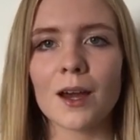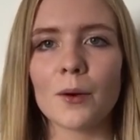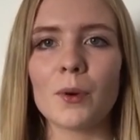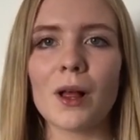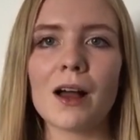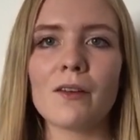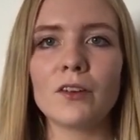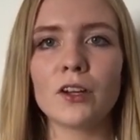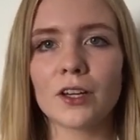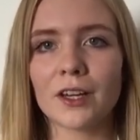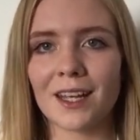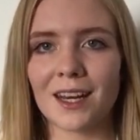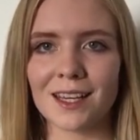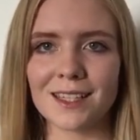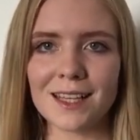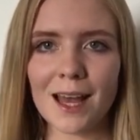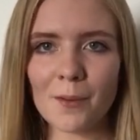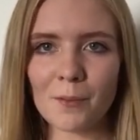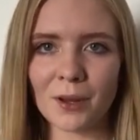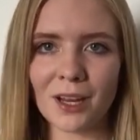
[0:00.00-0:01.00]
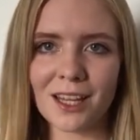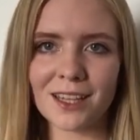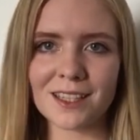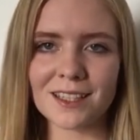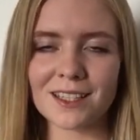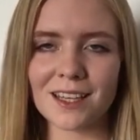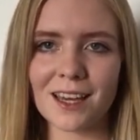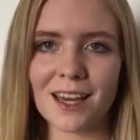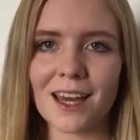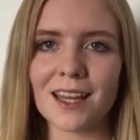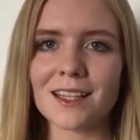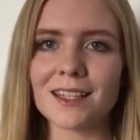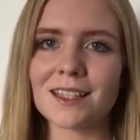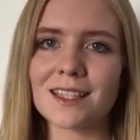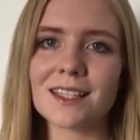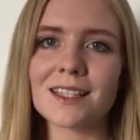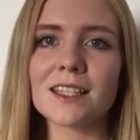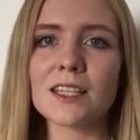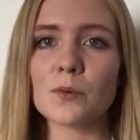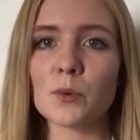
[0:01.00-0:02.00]
We'll have a look at an example answer and
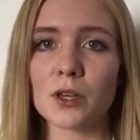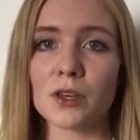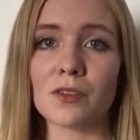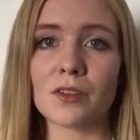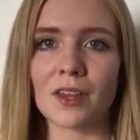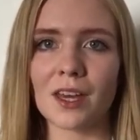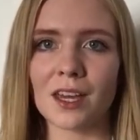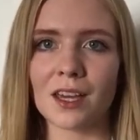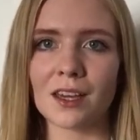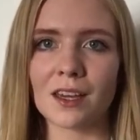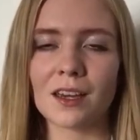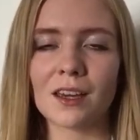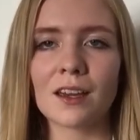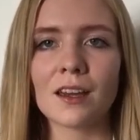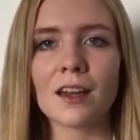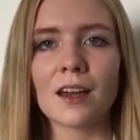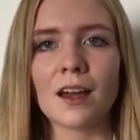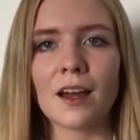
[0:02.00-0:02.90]
see what you think,